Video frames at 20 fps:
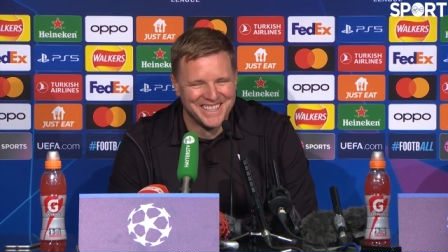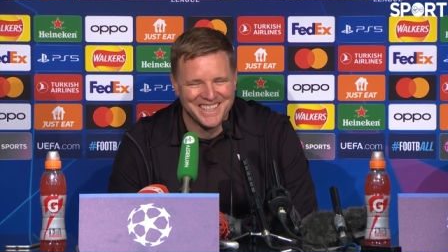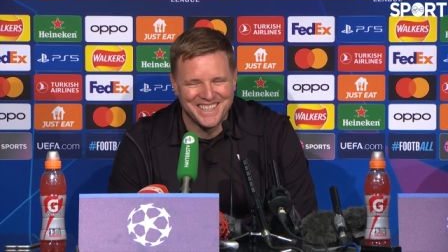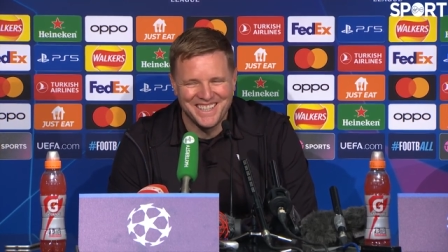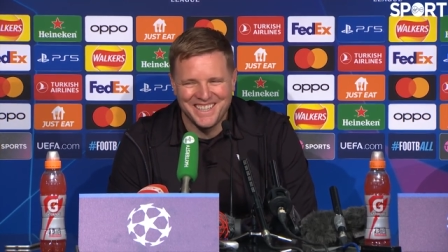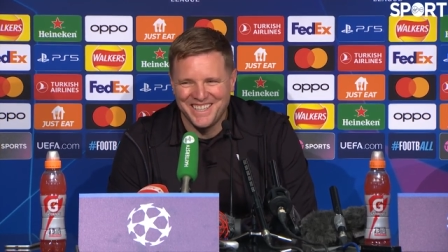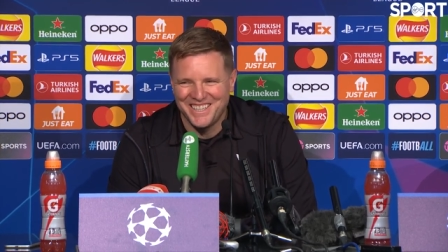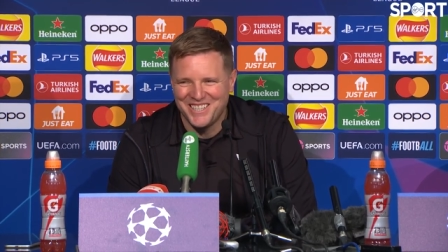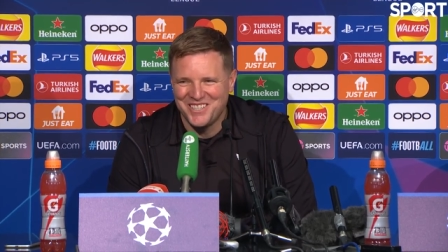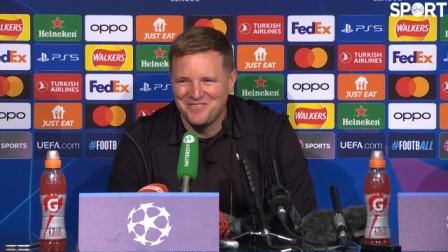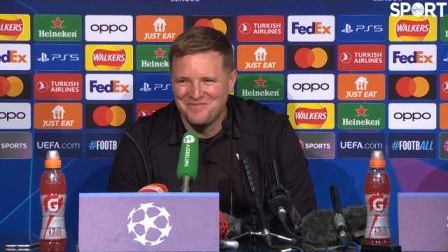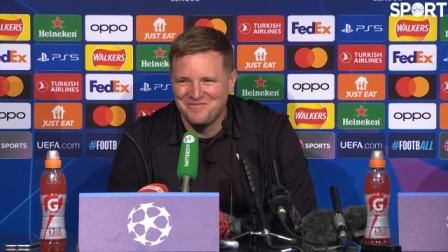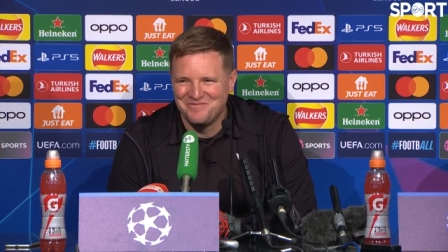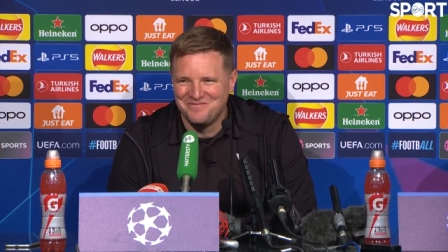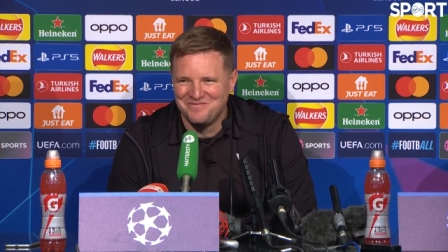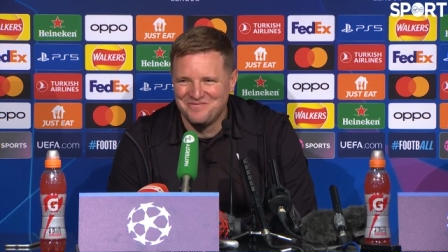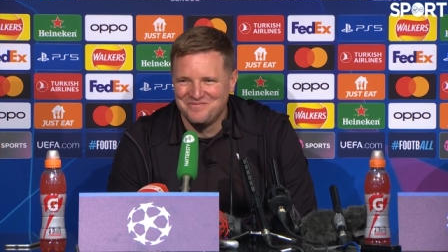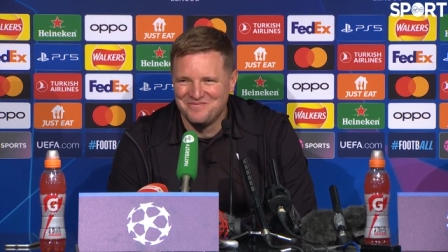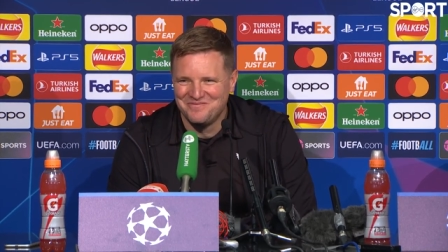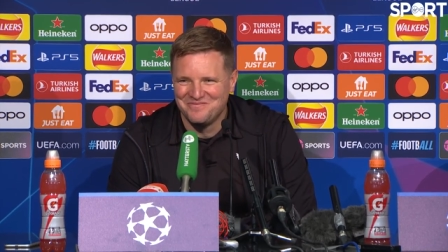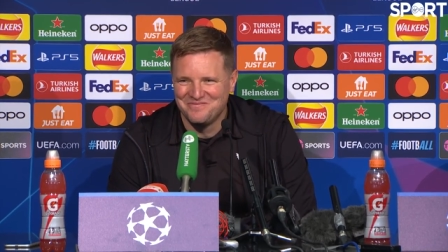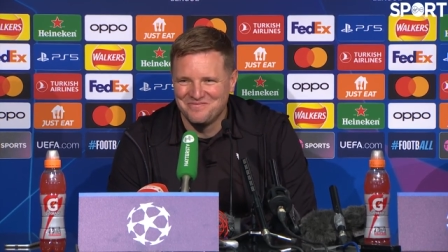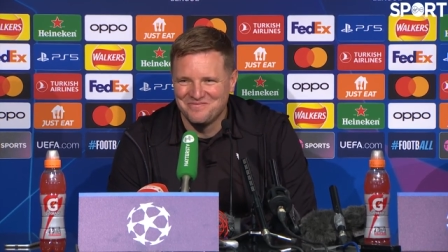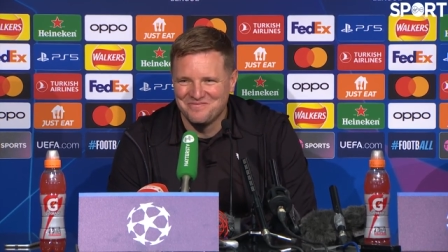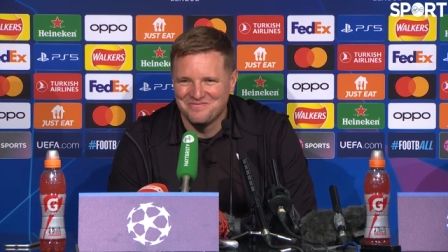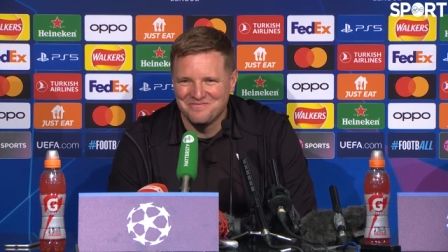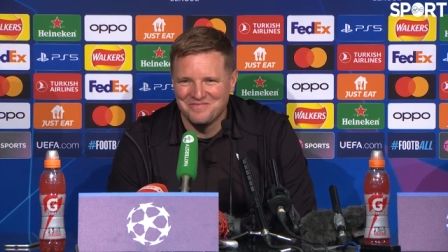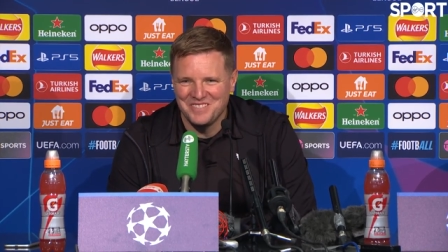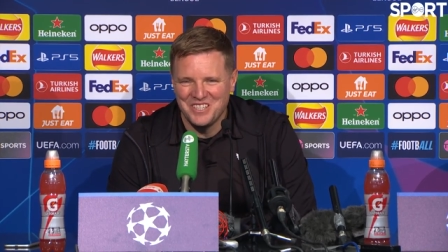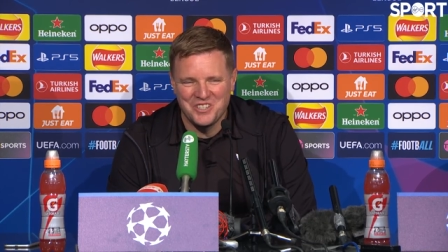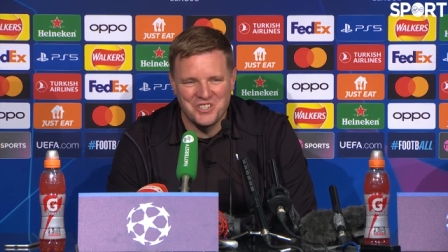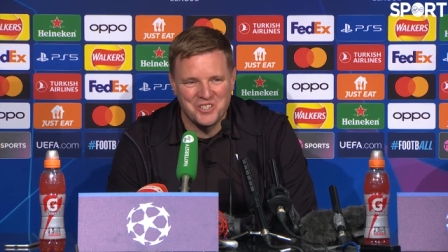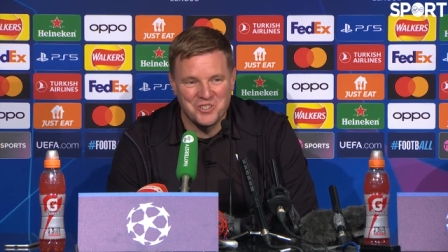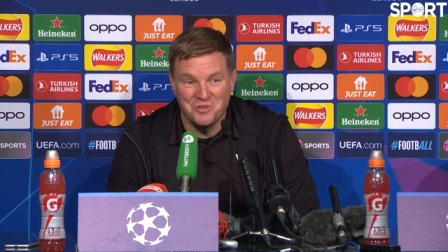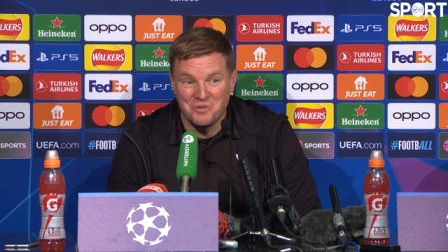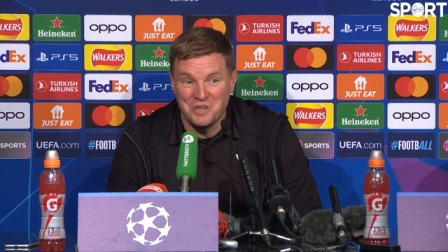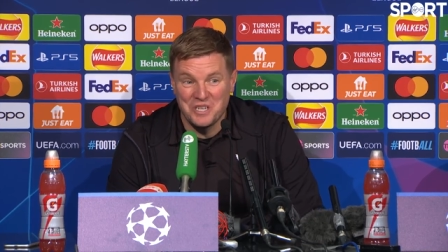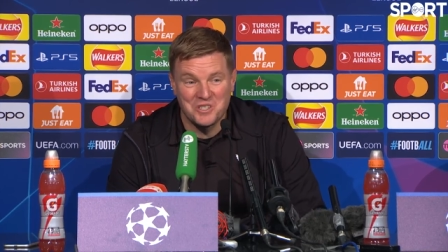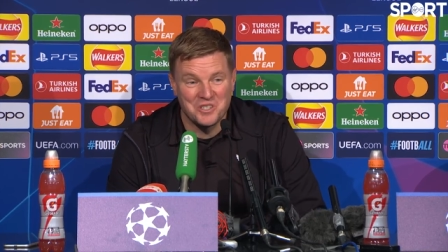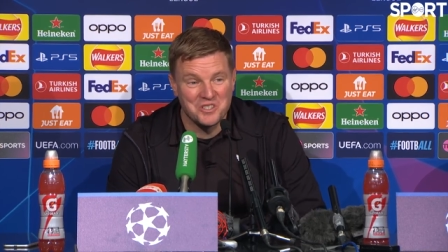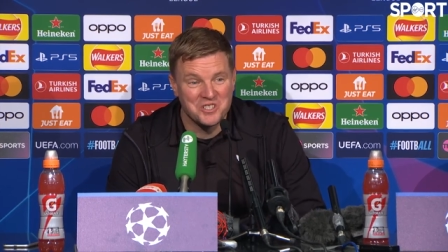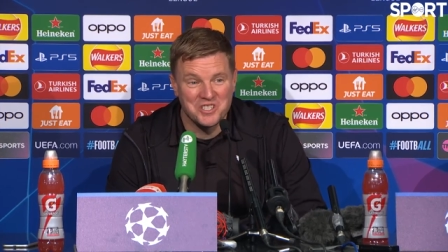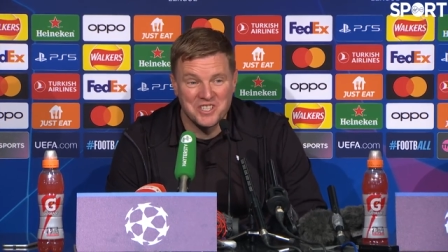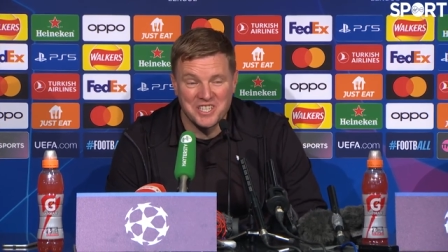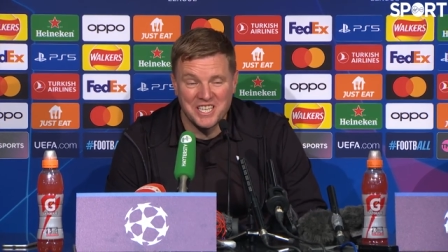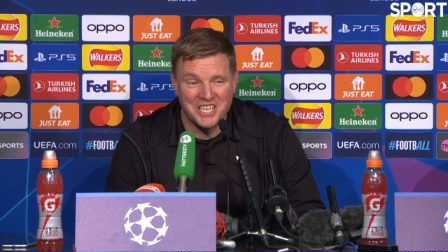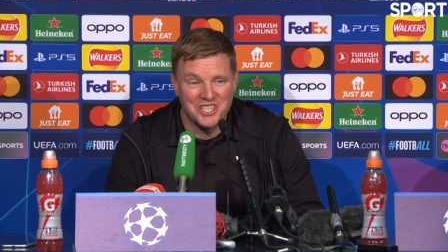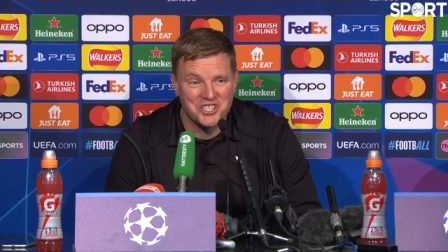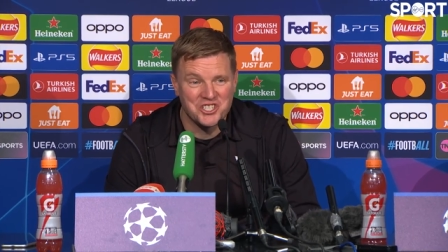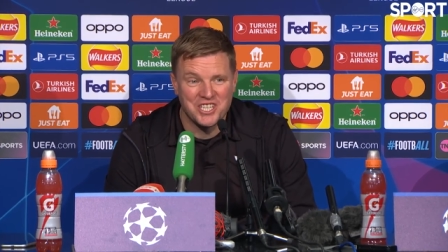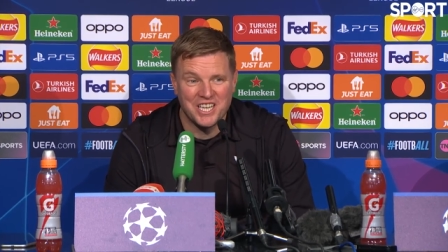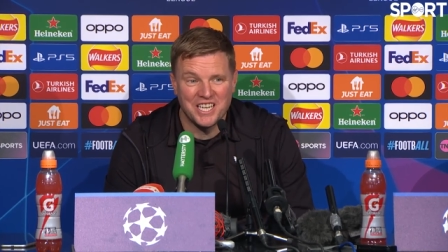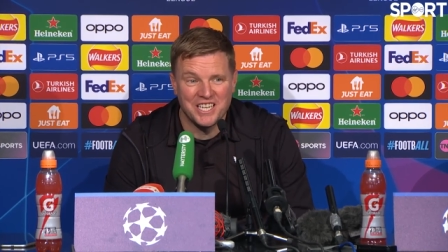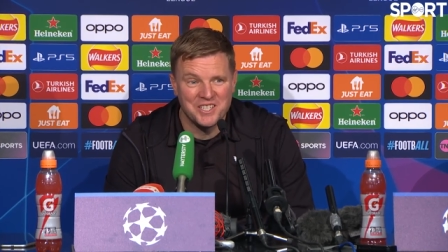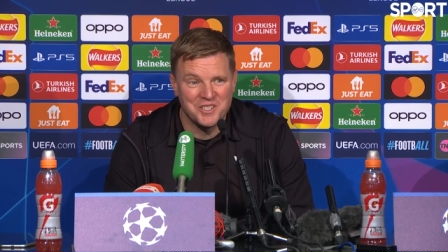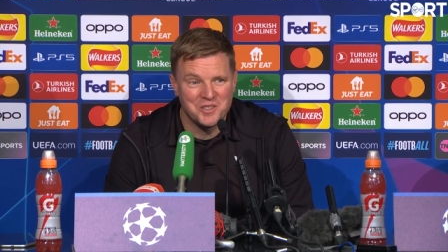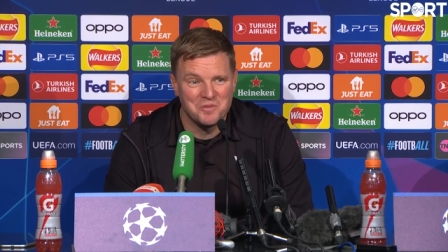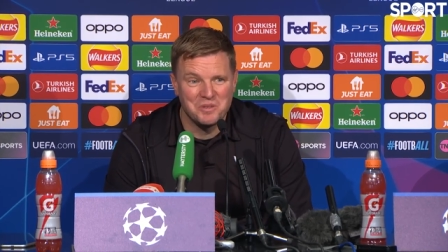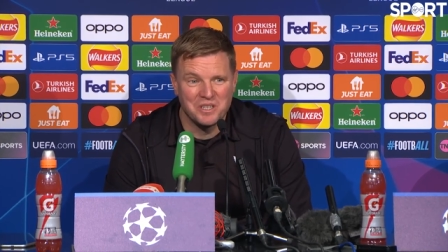You're just always on to the next challenge,